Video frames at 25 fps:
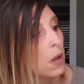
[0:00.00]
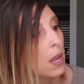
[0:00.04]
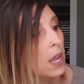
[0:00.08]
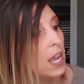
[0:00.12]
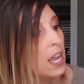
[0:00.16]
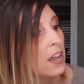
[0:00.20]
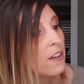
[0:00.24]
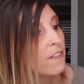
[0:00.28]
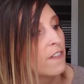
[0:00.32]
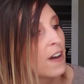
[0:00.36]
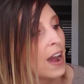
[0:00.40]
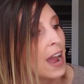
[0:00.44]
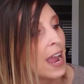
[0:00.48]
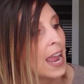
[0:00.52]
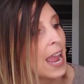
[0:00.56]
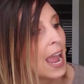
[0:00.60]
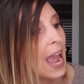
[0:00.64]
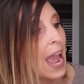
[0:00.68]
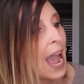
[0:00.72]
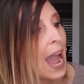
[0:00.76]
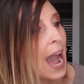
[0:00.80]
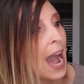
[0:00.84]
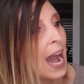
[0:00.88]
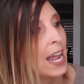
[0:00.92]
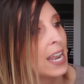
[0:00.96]
If I
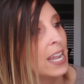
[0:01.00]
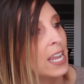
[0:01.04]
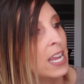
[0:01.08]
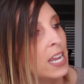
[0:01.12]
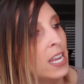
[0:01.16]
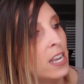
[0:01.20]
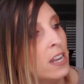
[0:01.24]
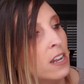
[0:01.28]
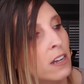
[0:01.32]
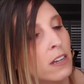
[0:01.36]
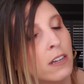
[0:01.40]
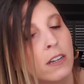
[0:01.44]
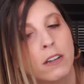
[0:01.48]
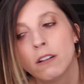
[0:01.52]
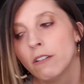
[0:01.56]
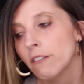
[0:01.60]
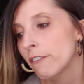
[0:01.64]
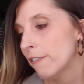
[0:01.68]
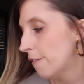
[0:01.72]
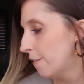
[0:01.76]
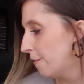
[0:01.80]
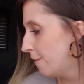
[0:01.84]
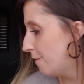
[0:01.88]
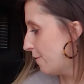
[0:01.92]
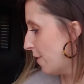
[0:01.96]
added
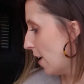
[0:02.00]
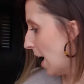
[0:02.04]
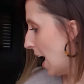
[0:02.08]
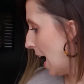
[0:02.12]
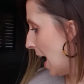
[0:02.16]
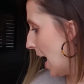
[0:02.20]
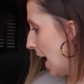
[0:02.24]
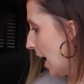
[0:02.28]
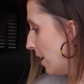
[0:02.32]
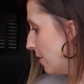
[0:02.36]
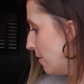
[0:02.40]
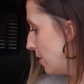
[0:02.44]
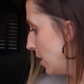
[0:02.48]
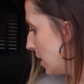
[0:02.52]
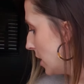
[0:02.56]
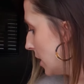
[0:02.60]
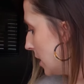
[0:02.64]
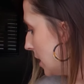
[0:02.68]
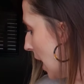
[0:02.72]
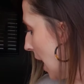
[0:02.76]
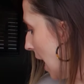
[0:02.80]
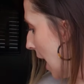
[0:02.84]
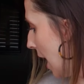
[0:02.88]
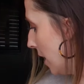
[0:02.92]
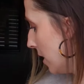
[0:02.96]
5
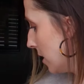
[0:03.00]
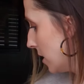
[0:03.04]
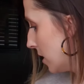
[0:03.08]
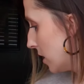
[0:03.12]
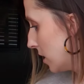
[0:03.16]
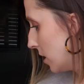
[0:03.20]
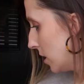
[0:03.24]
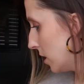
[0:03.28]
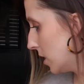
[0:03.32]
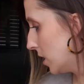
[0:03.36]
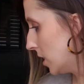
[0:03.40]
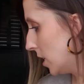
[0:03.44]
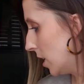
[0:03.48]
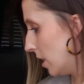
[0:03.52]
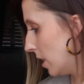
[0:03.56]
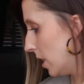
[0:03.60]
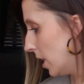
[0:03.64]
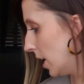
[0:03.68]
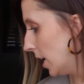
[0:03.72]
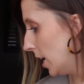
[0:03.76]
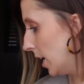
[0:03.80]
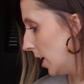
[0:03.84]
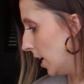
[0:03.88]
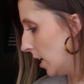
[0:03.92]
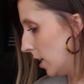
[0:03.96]
dots to
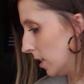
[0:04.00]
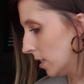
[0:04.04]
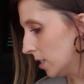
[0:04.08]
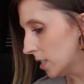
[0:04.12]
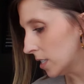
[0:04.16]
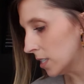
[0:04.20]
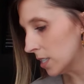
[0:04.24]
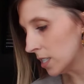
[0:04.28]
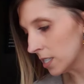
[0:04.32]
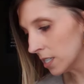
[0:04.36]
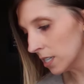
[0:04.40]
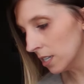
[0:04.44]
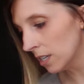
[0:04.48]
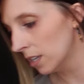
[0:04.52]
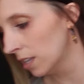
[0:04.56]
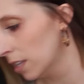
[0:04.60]
this,